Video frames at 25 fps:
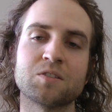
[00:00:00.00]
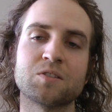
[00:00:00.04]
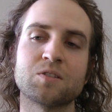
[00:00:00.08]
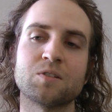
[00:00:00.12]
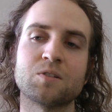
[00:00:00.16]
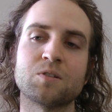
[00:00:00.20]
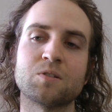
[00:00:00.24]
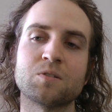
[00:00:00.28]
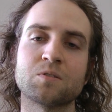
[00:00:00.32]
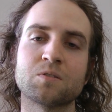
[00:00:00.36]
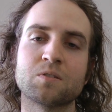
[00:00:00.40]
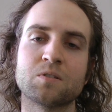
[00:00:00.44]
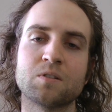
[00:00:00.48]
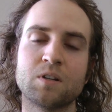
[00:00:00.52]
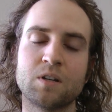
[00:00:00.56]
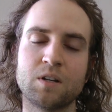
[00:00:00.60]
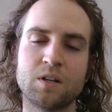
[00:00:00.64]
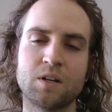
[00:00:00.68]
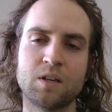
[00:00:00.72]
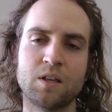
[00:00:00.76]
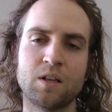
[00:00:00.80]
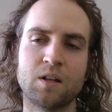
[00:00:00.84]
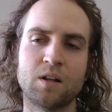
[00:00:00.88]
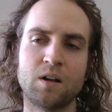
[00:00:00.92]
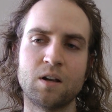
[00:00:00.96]
so
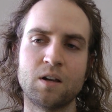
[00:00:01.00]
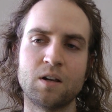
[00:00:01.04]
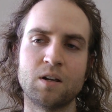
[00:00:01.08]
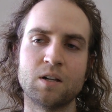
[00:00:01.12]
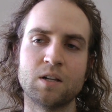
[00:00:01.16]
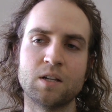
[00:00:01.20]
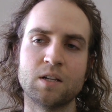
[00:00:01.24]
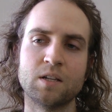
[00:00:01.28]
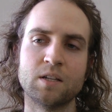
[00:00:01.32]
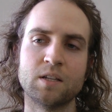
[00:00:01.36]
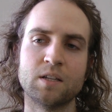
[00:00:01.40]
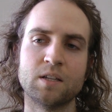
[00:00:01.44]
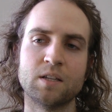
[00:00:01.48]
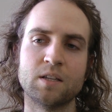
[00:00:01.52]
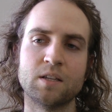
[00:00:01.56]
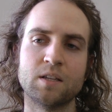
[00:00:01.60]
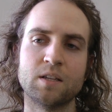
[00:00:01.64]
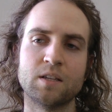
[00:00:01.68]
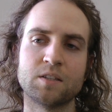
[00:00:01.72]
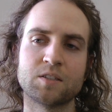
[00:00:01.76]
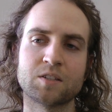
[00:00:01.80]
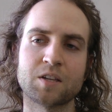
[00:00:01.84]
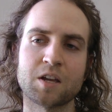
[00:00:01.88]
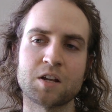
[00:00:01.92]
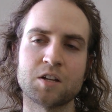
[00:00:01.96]

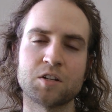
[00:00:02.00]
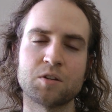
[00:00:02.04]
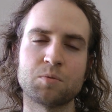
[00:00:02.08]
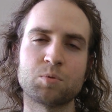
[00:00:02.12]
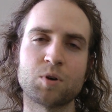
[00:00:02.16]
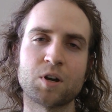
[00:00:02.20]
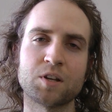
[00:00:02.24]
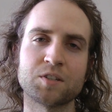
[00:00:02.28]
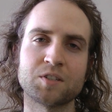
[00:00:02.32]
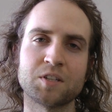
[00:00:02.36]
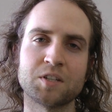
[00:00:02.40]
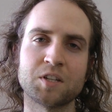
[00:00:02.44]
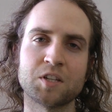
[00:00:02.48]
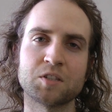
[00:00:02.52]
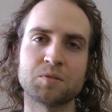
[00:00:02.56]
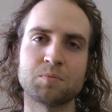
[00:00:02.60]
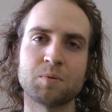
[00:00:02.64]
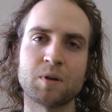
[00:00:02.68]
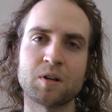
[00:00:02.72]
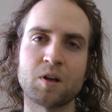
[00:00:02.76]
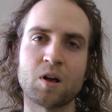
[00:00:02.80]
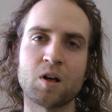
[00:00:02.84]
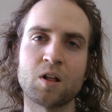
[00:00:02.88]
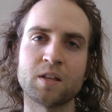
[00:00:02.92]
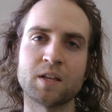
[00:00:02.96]
it's kind of depressing to
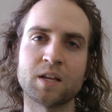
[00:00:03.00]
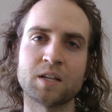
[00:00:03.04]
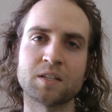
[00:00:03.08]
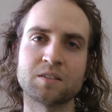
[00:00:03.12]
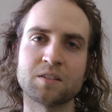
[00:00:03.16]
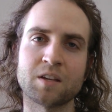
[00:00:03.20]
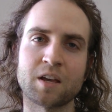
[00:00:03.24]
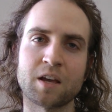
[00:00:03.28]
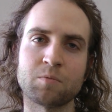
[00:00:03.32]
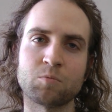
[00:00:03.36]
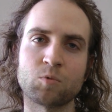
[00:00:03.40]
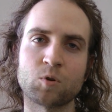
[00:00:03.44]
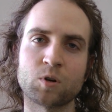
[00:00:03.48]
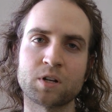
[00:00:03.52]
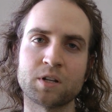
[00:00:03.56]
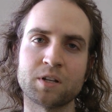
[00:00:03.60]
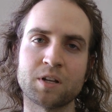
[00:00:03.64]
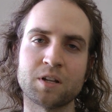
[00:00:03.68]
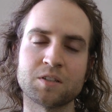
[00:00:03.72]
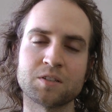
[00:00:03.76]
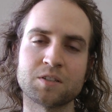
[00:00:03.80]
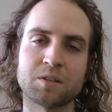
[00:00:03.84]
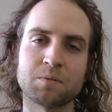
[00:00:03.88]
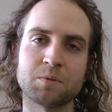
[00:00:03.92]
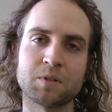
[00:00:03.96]
spend all that time working
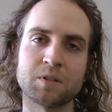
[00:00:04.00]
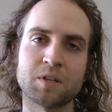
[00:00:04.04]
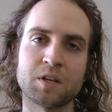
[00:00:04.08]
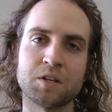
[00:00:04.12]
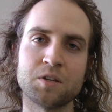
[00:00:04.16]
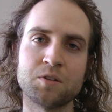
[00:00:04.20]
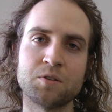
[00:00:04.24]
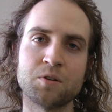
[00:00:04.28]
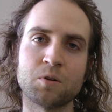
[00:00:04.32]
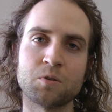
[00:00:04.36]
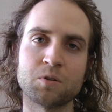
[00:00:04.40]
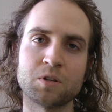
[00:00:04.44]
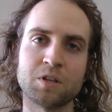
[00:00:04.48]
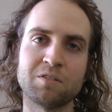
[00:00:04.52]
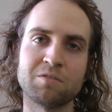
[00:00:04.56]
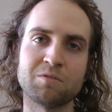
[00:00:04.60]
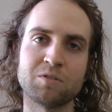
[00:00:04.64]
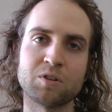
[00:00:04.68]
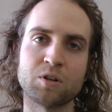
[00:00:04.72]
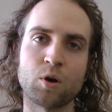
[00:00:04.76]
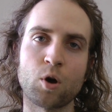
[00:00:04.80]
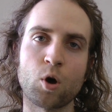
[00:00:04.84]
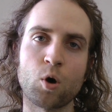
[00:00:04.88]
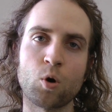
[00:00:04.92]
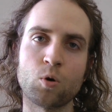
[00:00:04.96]
on something that you don't
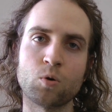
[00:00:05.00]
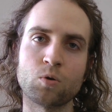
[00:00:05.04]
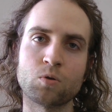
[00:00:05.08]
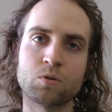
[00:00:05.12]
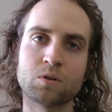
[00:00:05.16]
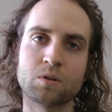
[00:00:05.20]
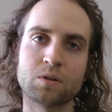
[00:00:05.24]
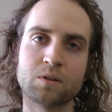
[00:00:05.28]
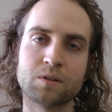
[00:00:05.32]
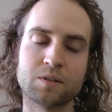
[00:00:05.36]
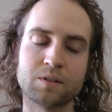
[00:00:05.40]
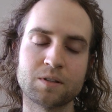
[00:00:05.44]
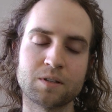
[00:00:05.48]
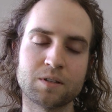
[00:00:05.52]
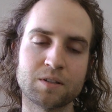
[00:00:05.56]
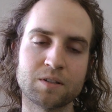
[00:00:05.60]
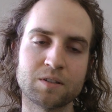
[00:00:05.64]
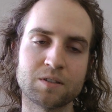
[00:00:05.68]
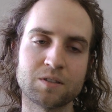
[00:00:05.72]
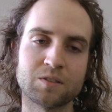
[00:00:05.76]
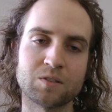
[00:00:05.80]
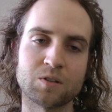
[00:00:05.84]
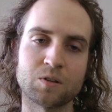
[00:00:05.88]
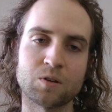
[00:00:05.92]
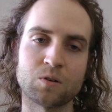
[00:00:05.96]
even own.
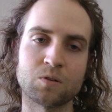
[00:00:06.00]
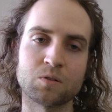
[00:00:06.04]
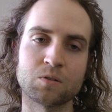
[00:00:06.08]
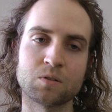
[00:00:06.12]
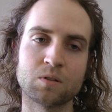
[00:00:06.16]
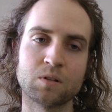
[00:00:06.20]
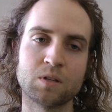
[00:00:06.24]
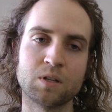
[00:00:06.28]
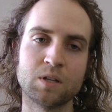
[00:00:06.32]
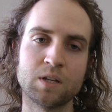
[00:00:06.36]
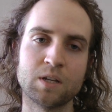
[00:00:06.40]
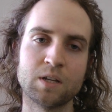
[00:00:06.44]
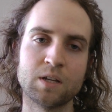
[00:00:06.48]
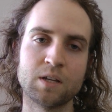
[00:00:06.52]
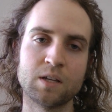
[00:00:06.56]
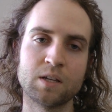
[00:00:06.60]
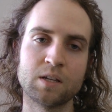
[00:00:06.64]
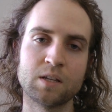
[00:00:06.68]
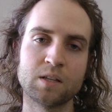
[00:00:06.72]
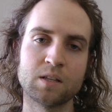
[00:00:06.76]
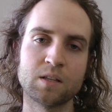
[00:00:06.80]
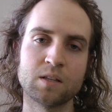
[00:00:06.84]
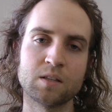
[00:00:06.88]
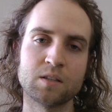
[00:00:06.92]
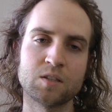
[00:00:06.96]
So
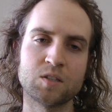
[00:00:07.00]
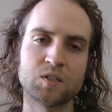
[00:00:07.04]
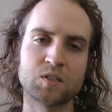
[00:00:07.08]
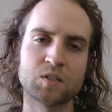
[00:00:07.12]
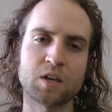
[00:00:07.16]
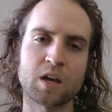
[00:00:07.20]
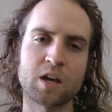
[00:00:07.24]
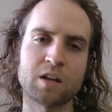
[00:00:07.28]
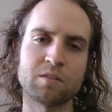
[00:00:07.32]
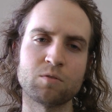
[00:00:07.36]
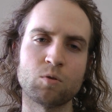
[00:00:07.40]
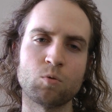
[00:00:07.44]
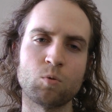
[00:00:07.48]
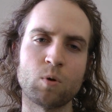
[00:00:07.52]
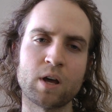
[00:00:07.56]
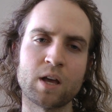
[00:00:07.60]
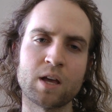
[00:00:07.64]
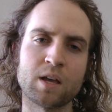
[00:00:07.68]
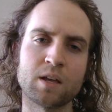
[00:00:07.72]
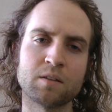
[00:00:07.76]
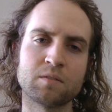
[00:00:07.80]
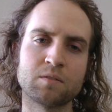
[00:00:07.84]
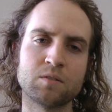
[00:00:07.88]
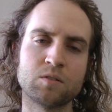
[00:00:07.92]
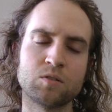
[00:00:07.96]
this is kind of a
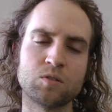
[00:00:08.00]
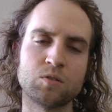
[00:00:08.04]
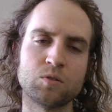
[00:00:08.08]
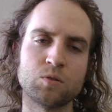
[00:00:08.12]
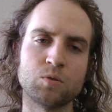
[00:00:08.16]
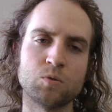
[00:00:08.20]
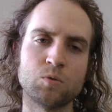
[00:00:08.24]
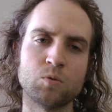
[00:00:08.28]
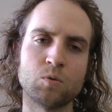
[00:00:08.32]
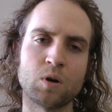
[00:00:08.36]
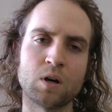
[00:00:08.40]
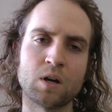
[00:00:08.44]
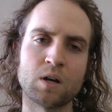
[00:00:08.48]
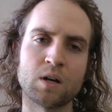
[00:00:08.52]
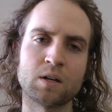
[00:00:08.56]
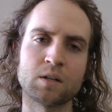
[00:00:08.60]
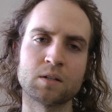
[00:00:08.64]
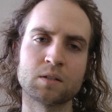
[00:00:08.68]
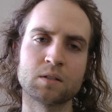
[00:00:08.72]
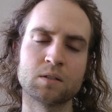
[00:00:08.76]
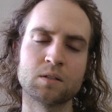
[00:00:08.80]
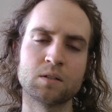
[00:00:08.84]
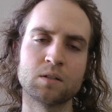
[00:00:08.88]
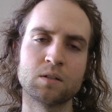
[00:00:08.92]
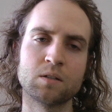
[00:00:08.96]
way to
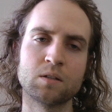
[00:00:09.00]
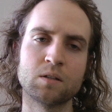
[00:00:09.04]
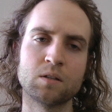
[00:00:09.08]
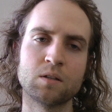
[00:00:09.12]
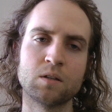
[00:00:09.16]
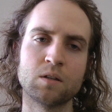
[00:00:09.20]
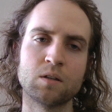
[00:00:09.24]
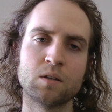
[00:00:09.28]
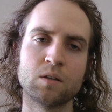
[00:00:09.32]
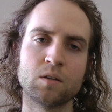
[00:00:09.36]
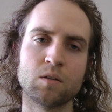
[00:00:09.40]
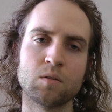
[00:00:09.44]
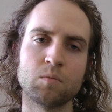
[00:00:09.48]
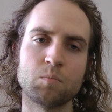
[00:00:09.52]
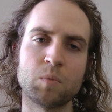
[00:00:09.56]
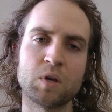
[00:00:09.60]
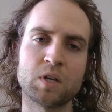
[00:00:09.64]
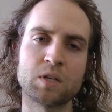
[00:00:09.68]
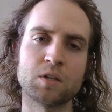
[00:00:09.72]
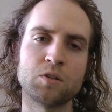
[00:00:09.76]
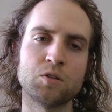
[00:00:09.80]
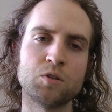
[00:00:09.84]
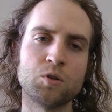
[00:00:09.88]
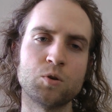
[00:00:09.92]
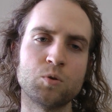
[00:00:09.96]

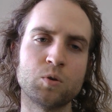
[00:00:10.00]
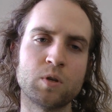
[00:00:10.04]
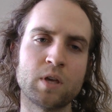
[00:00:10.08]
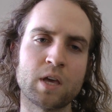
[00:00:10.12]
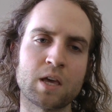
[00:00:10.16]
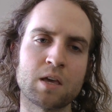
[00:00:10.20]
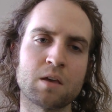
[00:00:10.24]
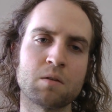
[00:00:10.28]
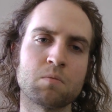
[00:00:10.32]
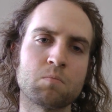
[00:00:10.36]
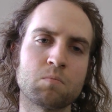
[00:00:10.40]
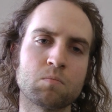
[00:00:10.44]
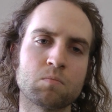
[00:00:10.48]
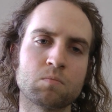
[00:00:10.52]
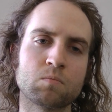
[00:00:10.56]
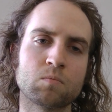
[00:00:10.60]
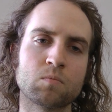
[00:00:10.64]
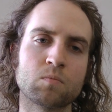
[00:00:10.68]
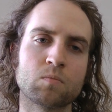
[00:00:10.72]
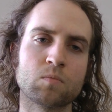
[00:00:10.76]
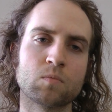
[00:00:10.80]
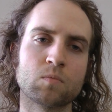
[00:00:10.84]
make a new game